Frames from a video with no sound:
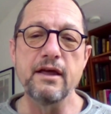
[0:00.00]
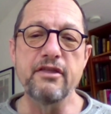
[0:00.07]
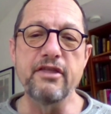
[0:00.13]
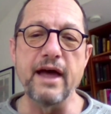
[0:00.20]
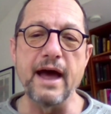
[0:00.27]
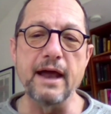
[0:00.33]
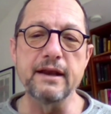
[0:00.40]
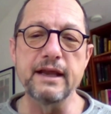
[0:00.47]

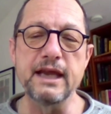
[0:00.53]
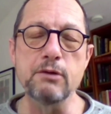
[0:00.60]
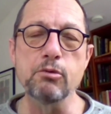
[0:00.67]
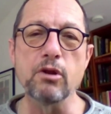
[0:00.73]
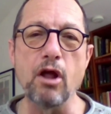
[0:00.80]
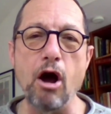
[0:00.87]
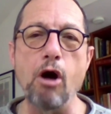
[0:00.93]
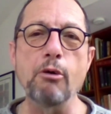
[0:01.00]
that he
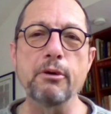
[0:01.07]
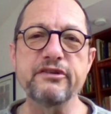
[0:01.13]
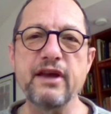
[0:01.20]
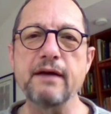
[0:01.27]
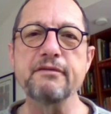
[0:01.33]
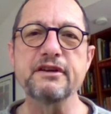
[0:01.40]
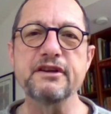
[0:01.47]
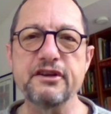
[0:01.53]
will always
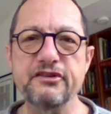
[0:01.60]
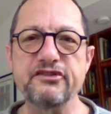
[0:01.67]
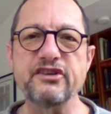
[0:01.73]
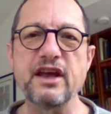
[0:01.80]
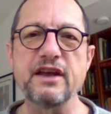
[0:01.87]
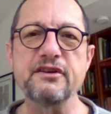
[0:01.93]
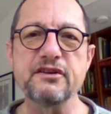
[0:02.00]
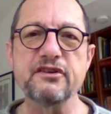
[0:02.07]
have a
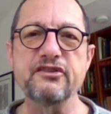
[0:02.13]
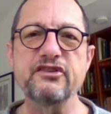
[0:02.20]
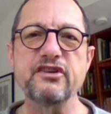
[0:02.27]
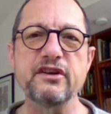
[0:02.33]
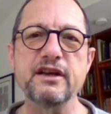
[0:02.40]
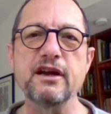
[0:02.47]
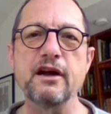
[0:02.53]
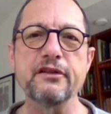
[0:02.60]
descendant
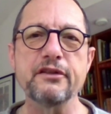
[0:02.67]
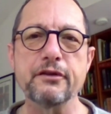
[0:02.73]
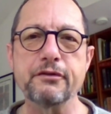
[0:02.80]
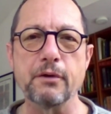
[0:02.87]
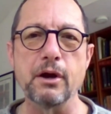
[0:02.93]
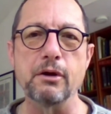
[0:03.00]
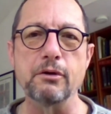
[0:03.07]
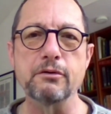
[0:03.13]
sitting on the
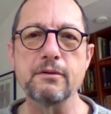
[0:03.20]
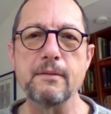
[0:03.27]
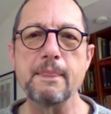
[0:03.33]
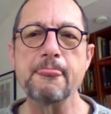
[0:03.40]
throne.